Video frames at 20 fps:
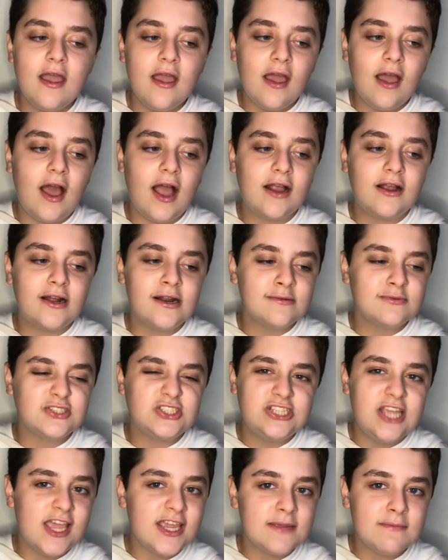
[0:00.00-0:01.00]
I kind of was
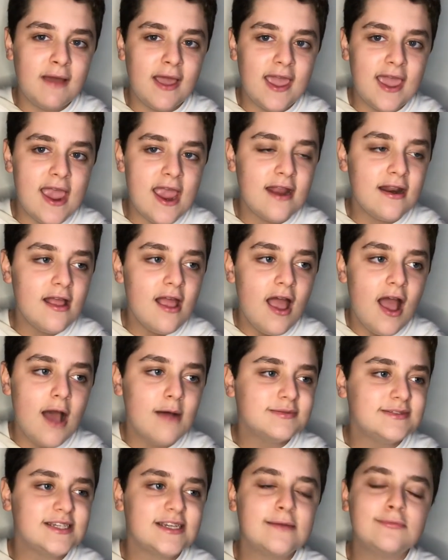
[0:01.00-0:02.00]
shaking my head. I
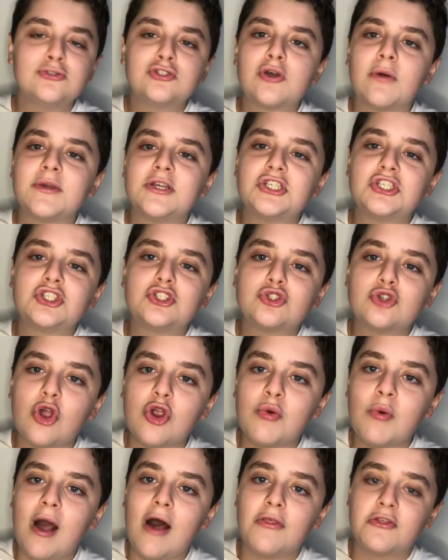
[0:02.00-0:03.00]
was like, it was going so
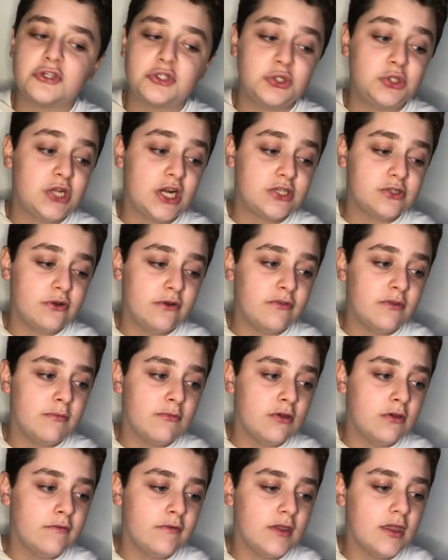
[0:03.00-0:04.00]
well, the trajectory of the
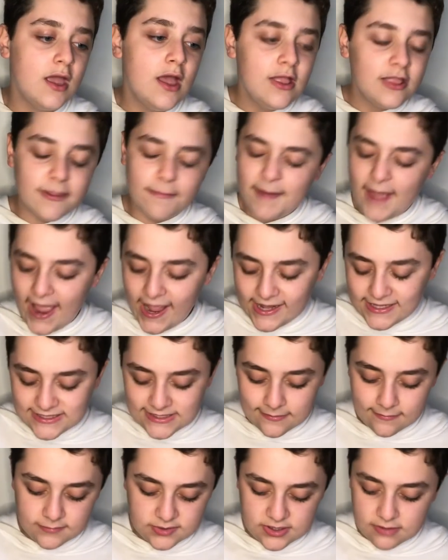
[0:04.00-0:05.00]
movie. The
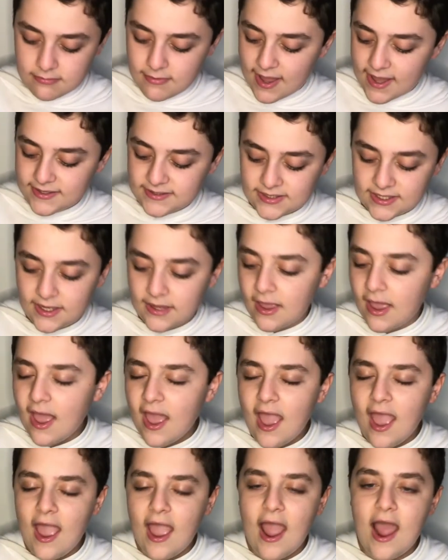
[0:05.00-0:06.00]
pacing was amazing
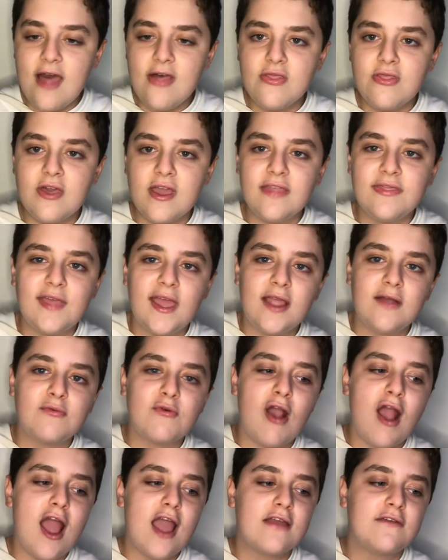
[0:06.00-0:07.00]
and then they
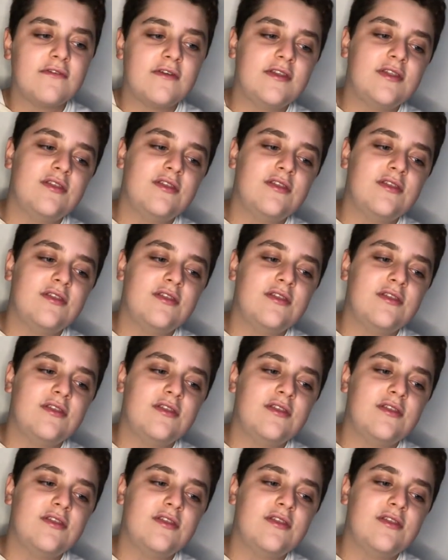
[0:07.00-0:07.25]
arrive in